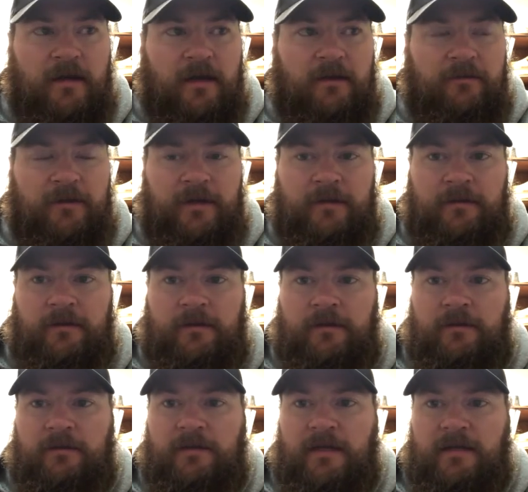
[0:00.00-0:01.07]
every
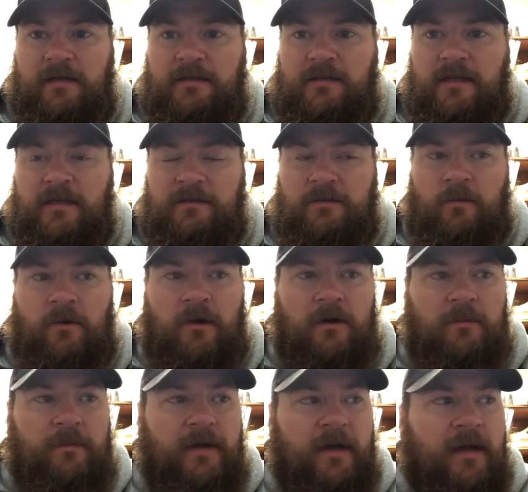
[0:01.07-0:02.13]
dude that decides to
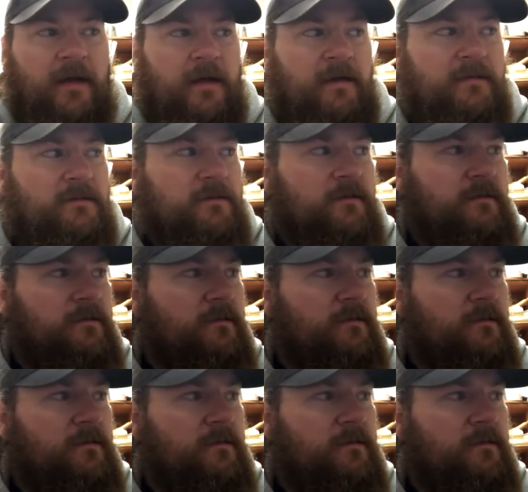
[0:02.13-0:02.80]
walk past.